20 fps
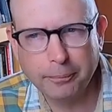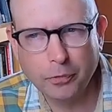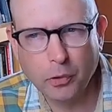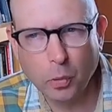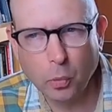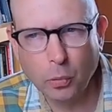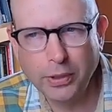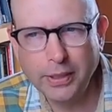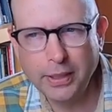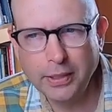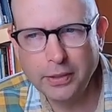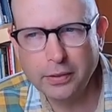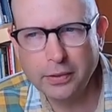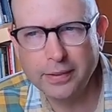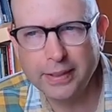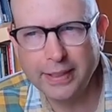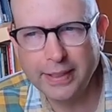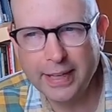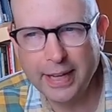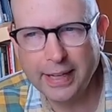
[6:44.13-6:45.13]
We need to
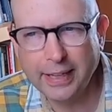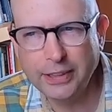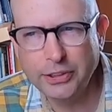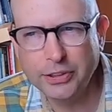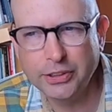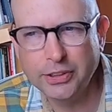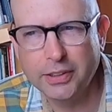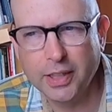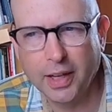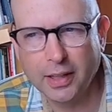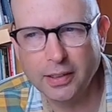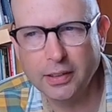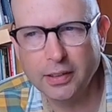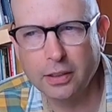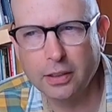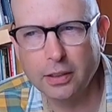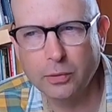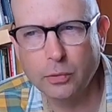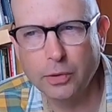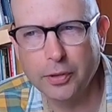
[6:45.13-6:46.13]
engage in
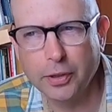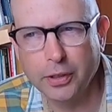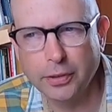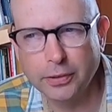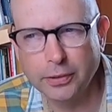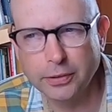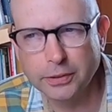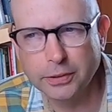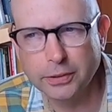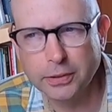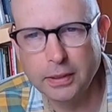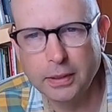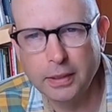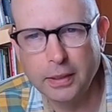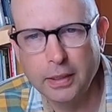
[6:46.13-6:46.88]
dialogue with others